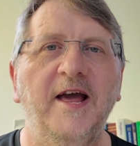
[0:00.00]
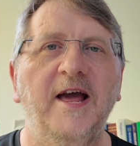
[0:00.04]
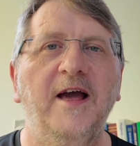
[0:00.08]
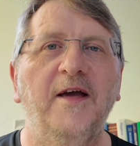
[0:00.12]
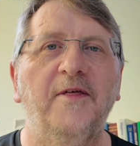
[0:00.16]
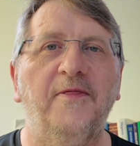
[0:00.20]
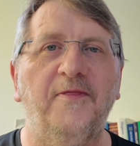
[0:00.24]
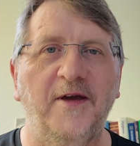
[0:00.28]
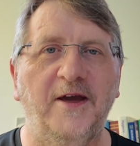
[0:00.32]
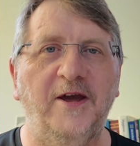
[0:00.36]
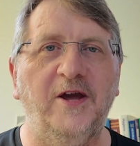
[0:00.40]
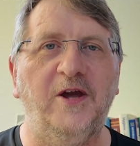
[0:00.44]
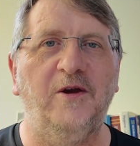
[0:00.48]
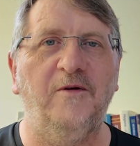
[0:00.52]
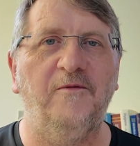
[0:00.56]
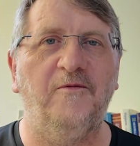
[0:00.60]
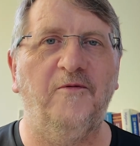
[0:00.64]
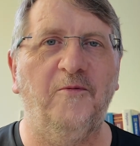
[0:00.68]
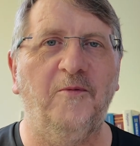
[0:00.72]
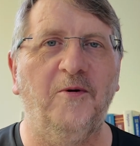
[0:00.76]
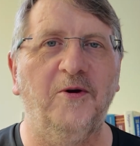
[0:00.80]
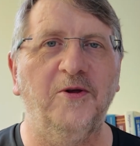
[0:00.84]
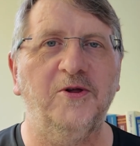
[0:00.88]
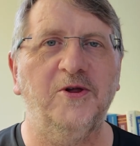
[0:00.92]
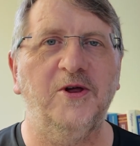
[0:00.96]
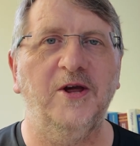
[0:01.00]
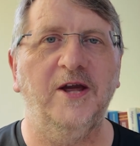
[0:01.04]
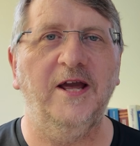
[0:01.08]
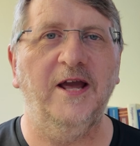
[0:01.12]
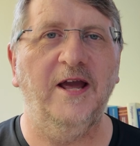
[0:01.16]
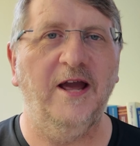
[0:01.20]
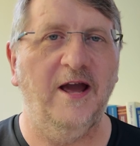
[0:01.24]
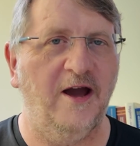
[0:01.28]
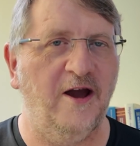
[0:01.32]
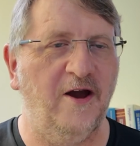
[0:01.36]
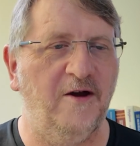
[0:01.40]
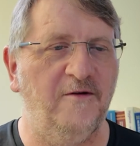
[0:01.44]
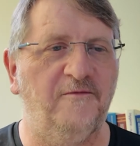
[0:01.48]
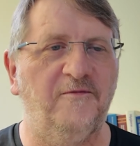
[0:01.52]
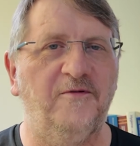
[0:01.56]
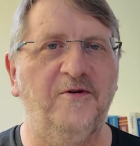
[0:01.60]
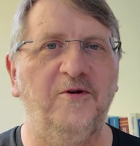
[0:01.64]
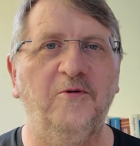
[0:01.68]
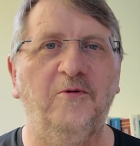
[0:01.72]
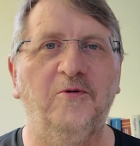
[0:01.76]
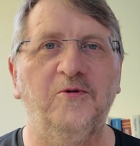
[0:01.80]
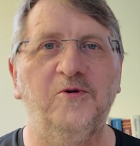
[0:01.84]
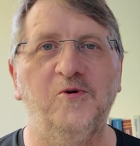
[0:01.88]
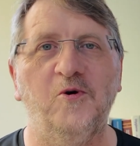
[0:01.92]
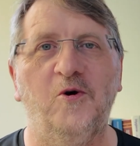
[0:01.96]
Thank you for watching. Hopefully
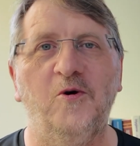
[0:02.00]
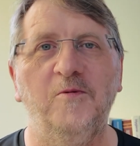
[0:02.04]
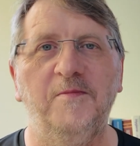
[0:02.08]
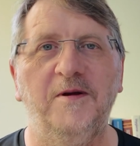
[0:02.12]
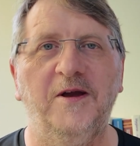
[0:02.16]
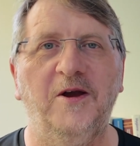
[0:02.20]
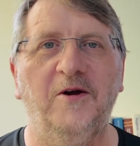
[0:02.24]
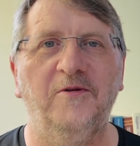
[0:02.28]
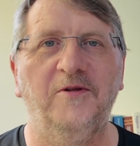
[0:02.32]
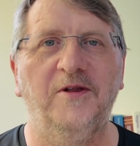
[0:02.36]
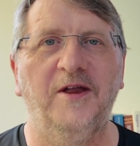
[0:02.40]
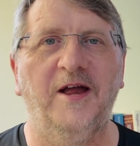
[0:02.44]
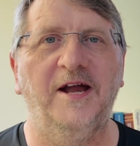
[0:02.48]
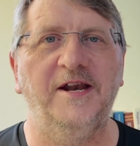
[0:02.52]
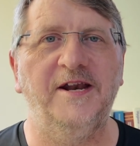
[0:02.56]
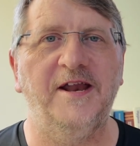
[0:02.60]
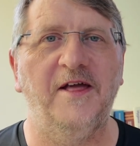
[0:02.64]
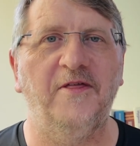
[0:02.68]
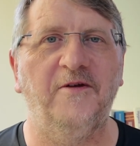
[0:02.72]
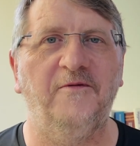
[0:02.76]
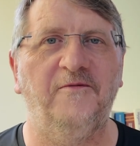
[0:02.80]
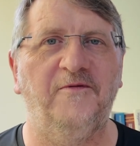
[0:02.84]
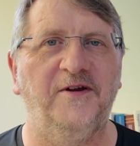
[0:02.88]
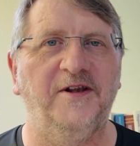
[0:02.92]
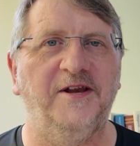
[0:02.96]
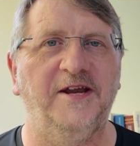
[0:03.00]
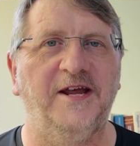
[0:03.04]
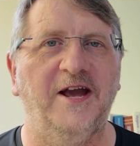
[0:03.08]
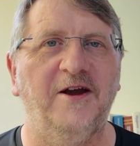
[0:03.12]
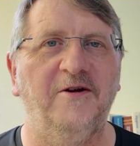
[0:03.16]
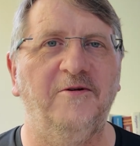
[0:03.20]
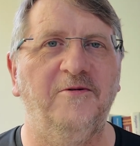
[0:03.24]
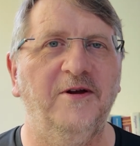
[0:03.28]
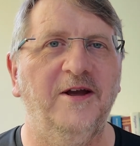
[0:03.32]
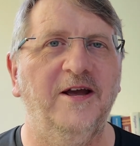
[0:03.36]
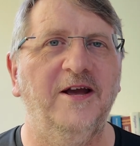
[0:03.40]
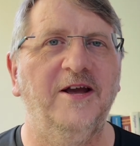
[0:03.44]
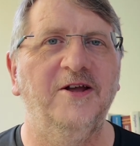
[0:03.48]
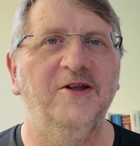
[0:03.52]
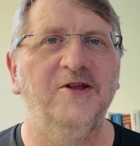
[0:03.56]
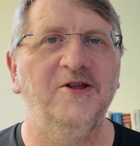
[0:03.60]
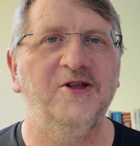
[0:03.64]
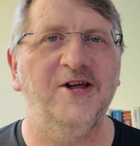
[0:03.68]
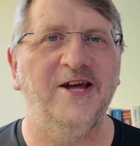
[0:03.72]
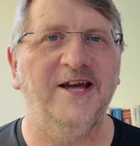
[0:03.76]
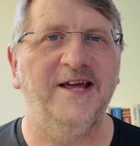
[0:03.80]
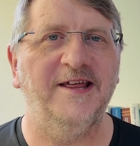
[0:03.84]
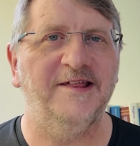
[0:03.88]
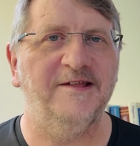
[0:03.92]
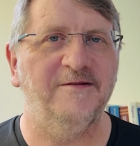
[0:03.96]
you'll join me on another video.
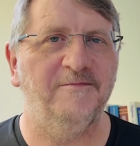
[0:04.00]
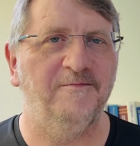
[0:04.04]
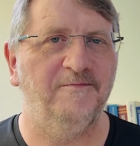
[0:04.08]
Cheers.